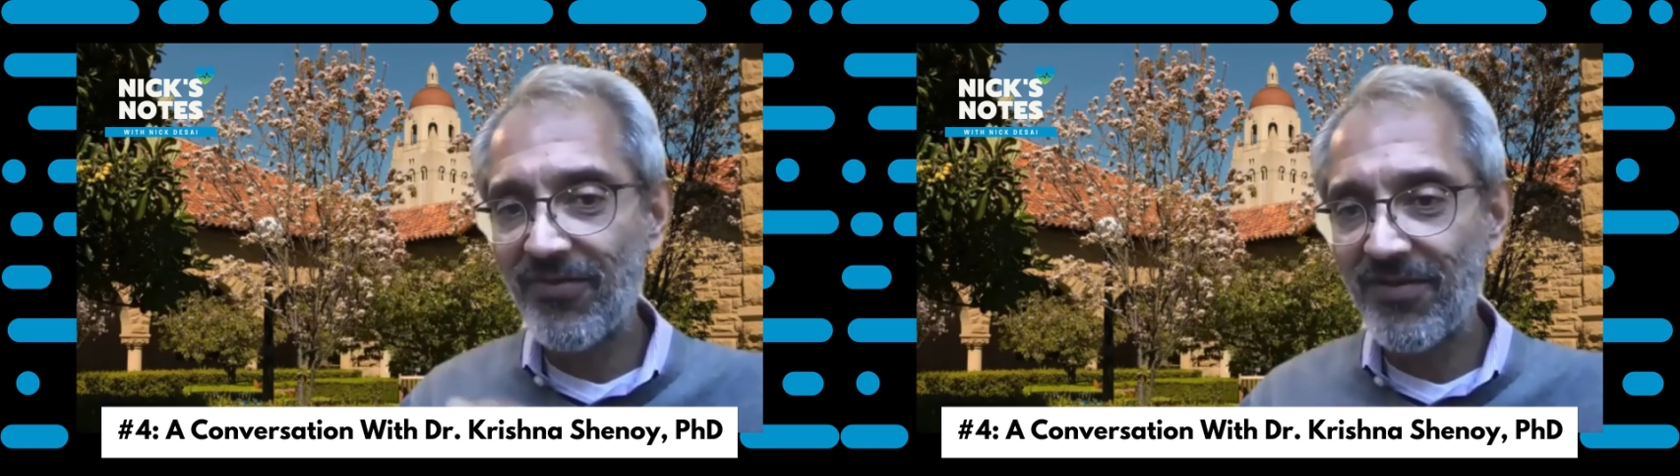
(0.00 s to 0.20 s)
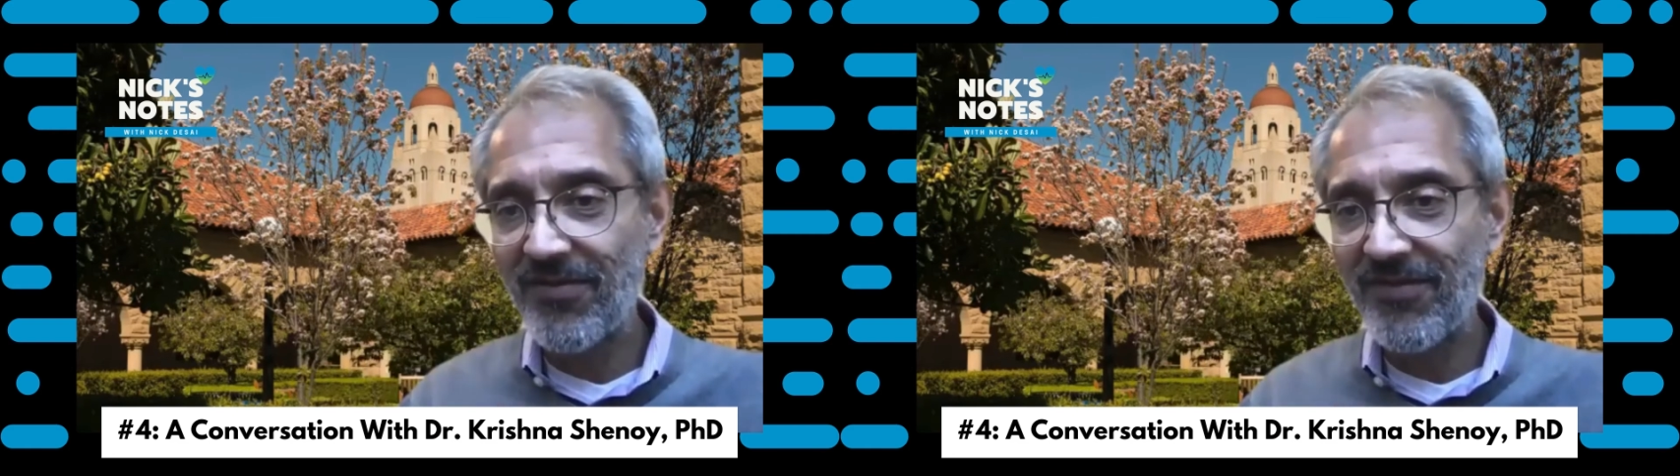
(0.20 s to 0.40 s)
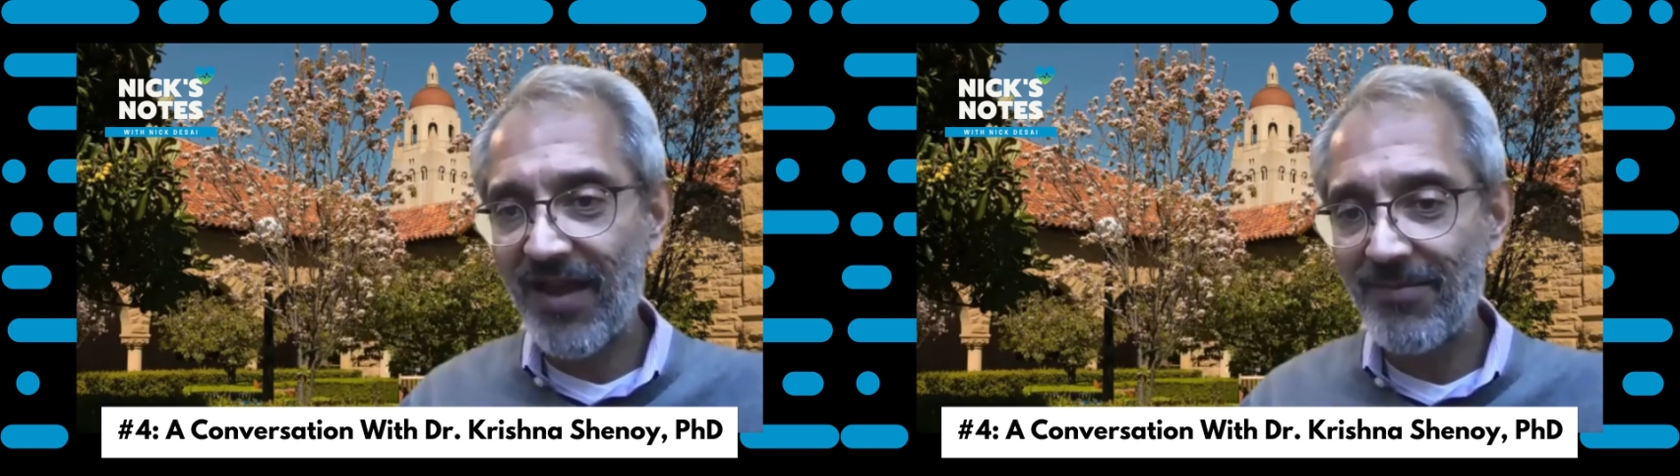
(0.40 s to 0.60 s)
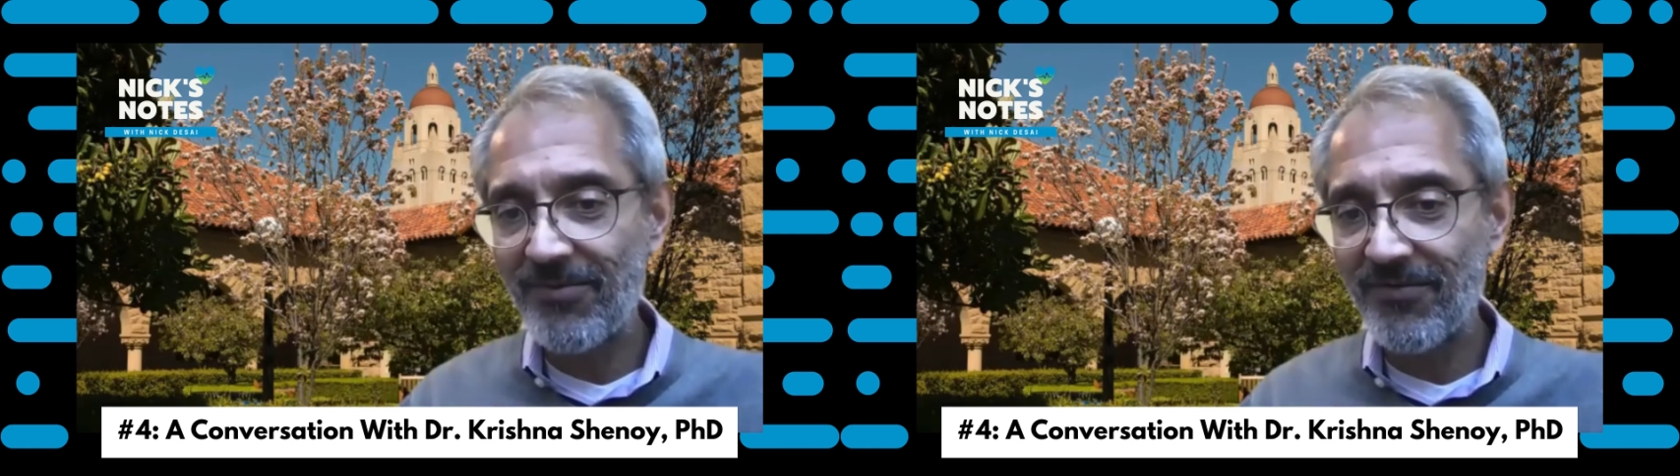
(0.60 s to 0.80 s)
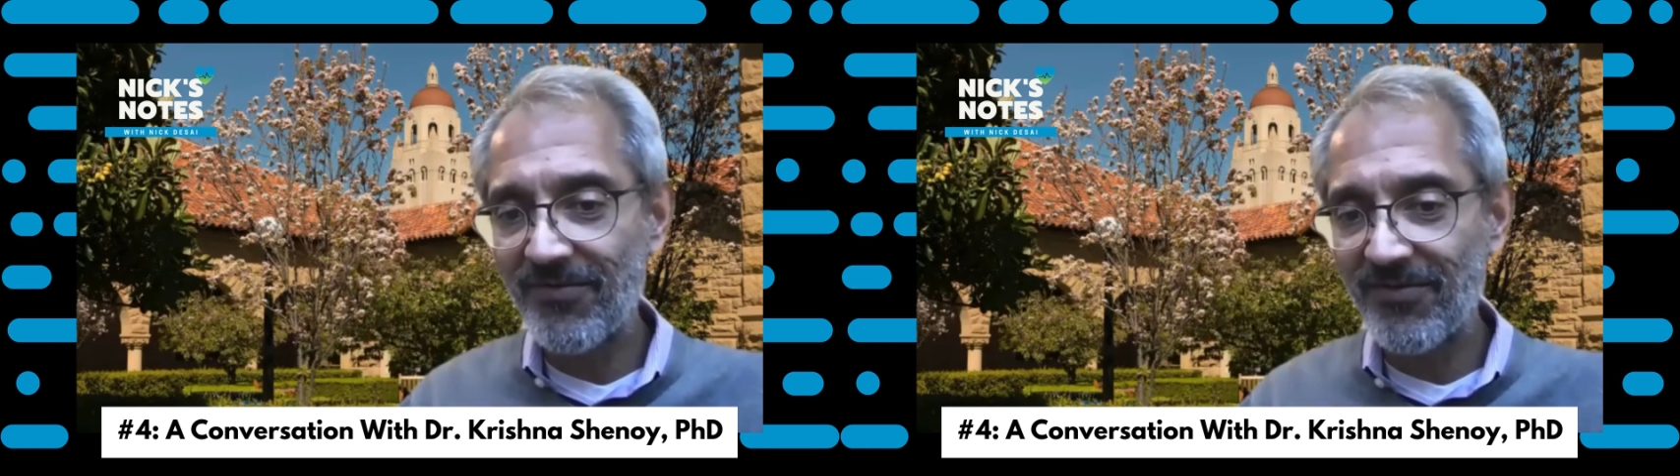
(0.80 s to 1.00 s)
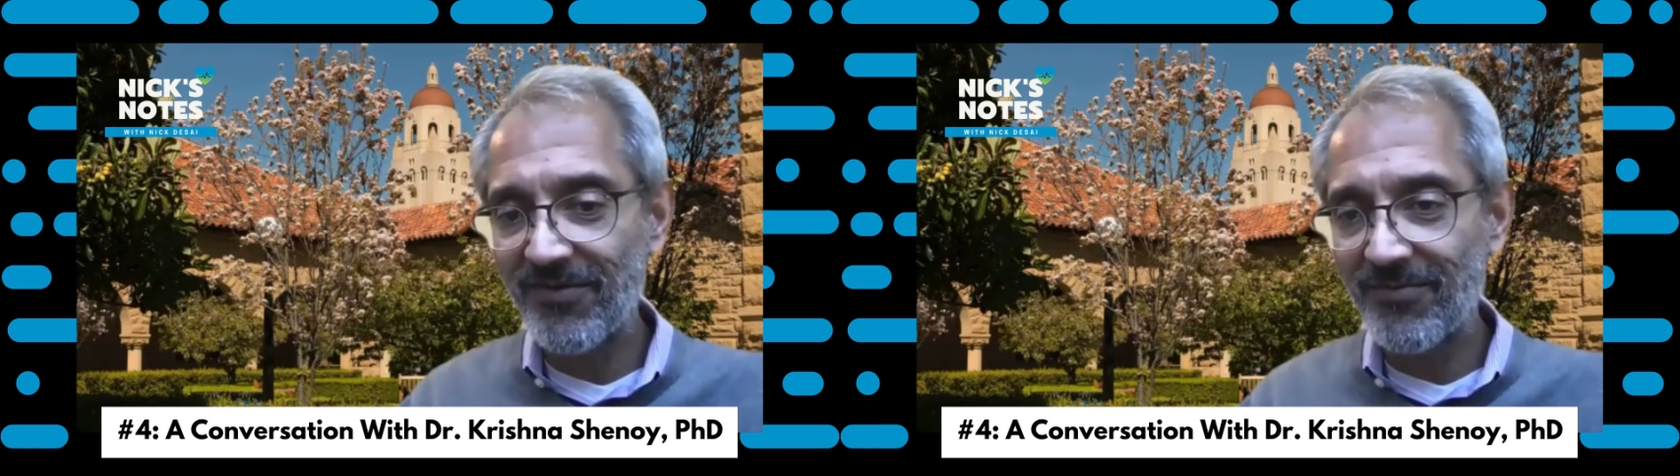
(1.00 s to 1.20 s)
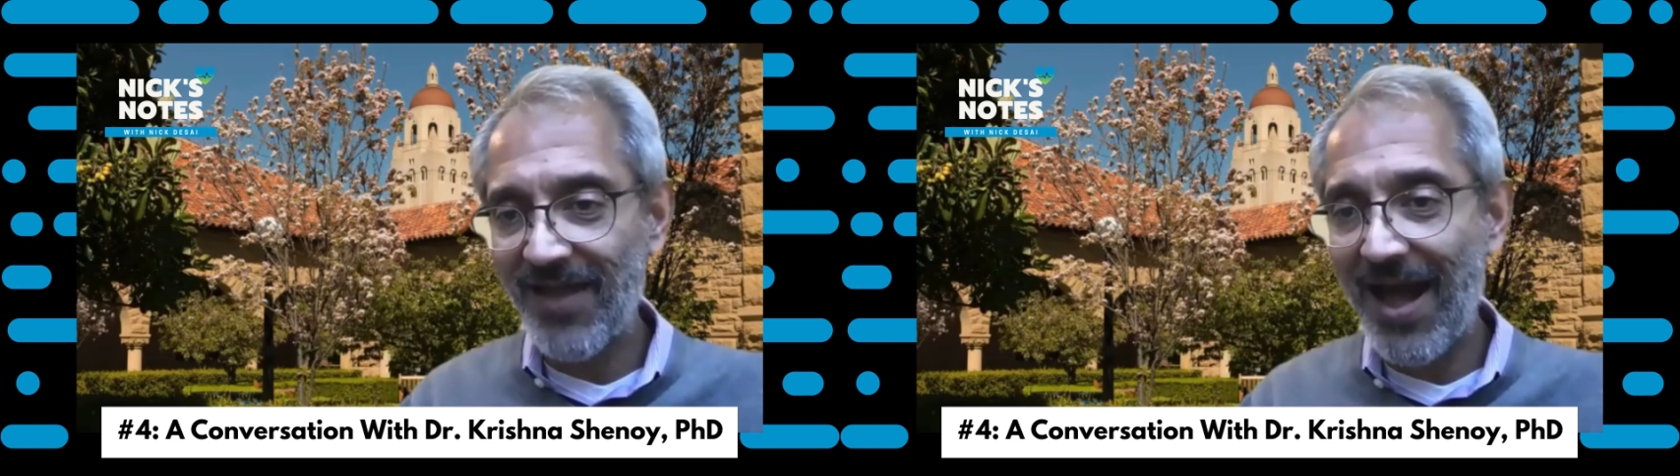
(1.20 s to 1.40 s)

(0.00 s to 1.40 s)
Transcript: these types of systems